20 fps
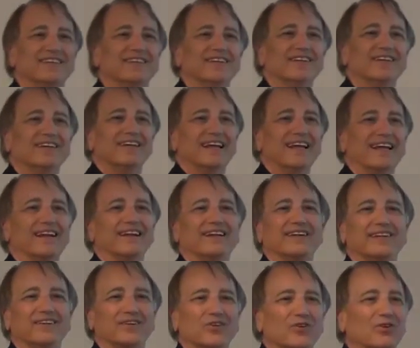and, and
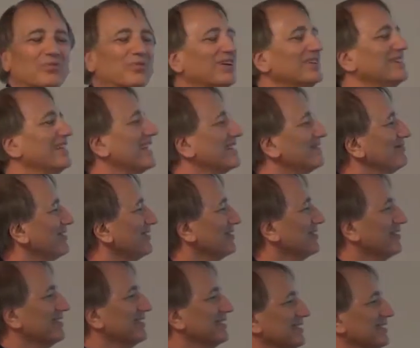I didn't know about Dextra, so